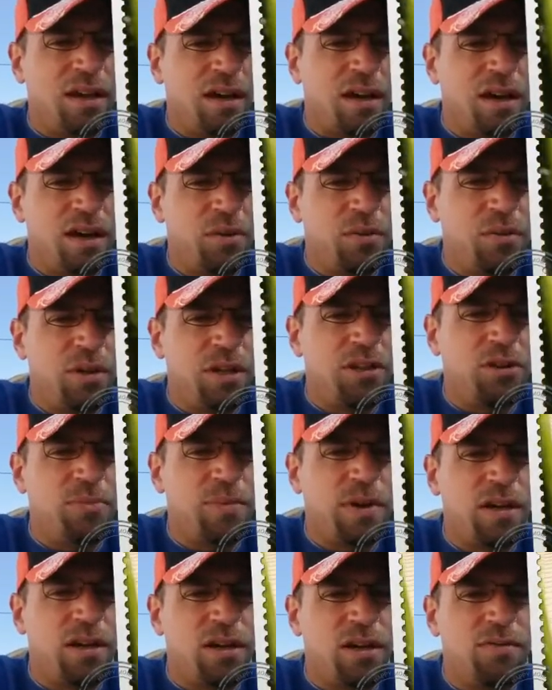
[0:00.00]
I will either
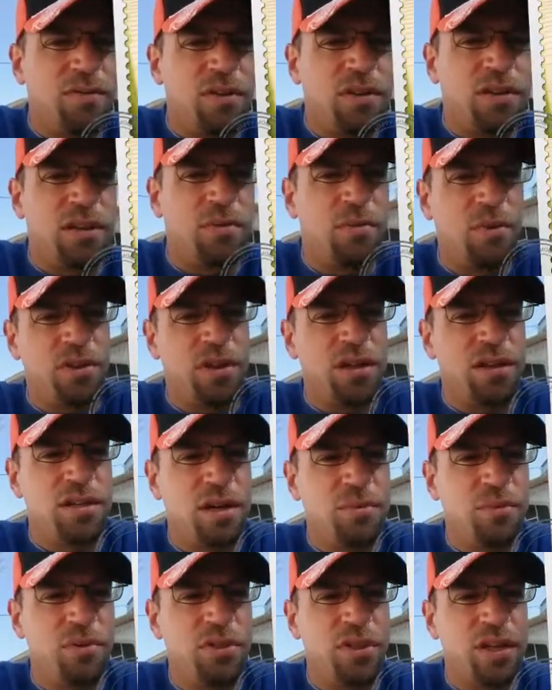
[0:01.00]
be covering them with a
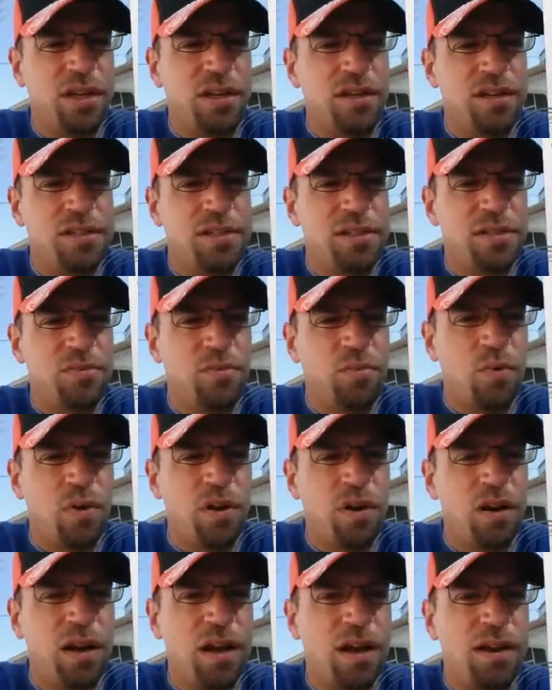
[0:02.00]
double thickness
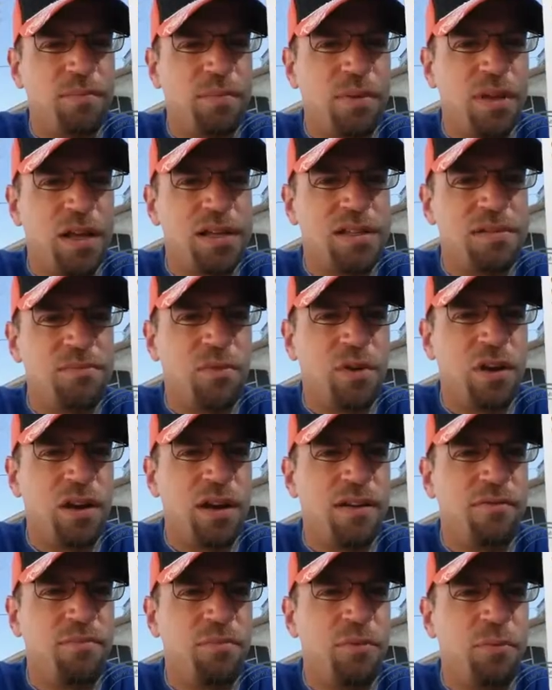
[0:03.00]

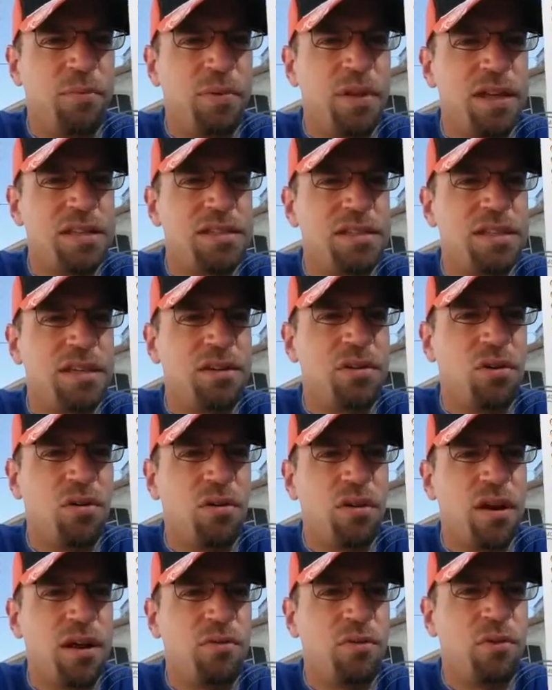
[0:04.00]
1.5 mil plastic,
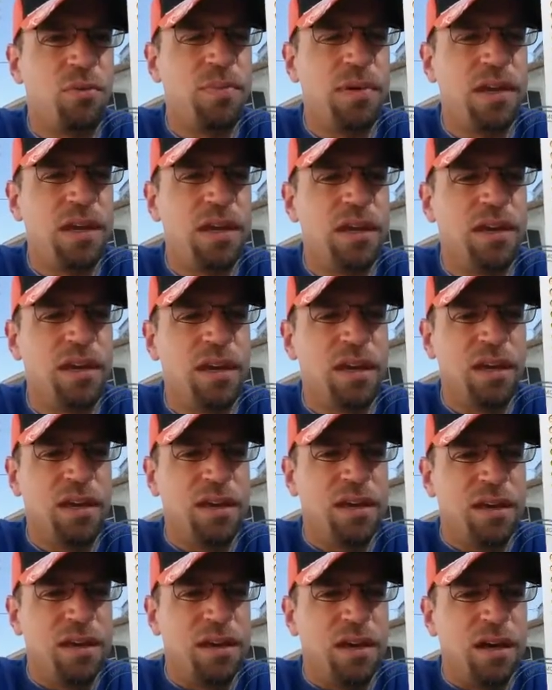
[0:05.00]
or I will be
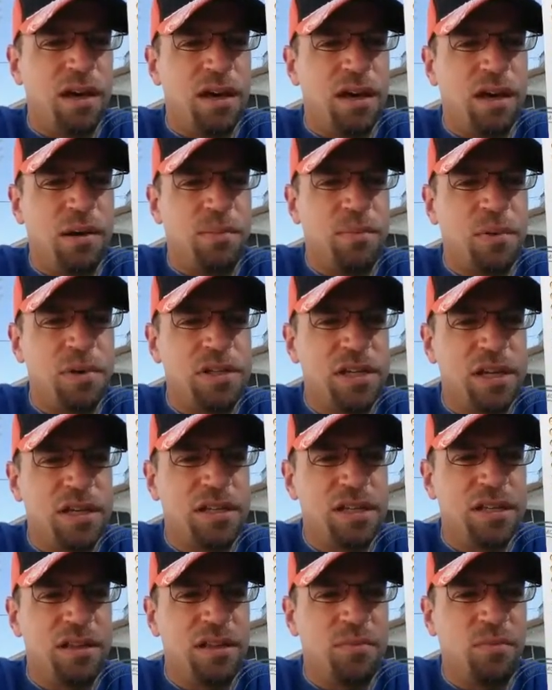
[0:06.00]

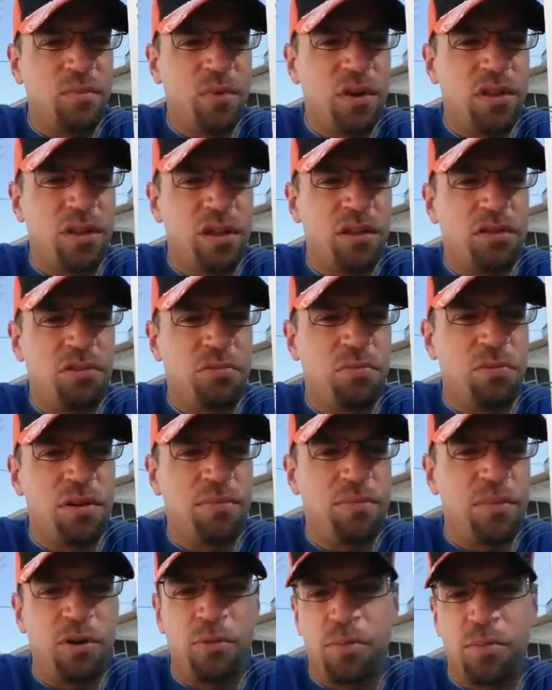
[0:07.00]
protecting them with a
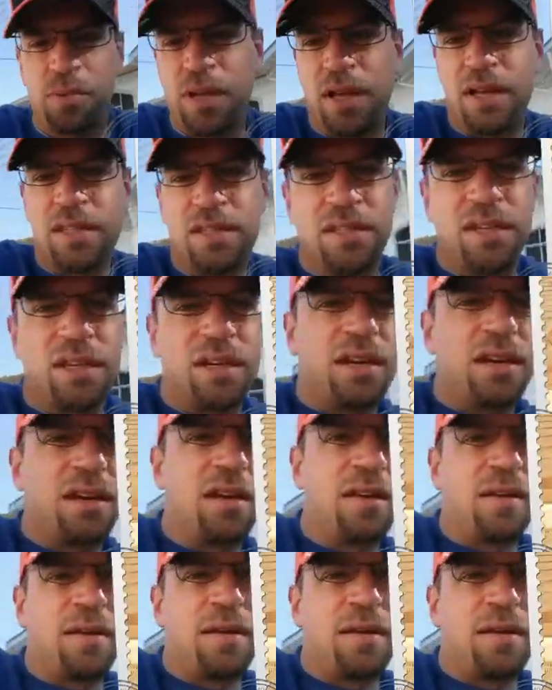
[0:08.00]
3 mil plastic.